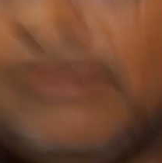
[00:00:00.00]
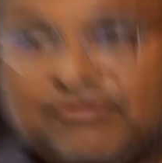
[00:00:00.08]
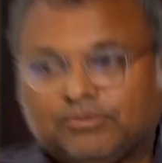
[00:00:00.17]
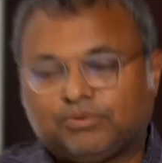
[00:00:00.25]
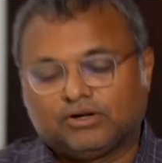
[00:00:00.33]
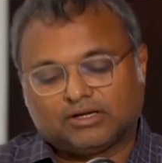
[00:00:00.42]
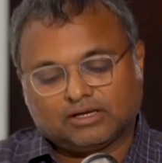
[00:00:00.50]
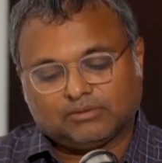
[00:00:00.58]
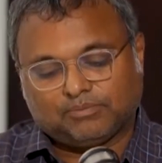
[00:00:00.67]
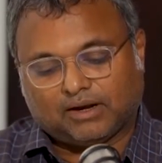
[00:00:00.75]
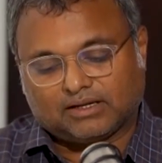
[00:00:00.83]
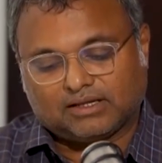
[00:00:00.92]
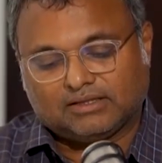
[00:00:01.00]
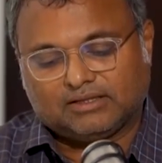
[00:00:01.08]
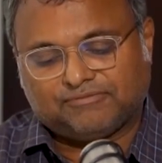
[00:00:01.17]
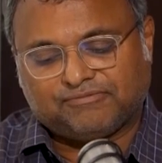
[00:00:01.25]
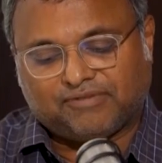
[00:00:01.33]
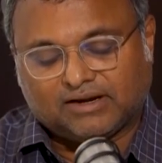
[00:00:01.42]
Every political party,
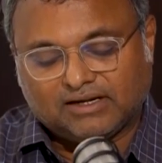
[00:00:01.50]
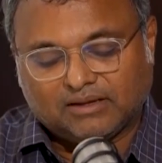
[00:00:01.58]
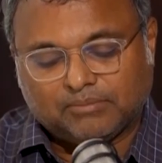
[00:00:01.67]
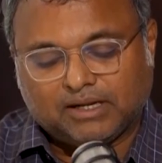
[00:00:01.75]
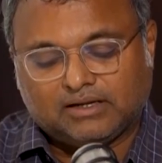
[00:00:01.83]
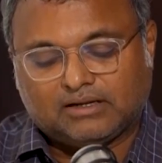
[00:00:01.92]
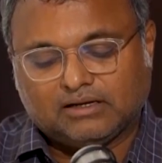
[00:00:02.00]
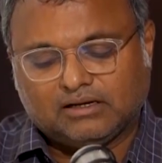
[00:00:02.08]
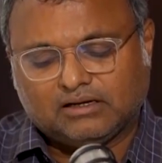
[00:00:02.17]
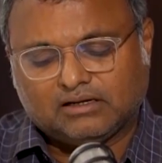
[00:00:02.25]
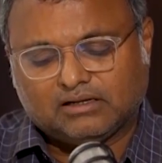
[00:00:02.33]
the fundamental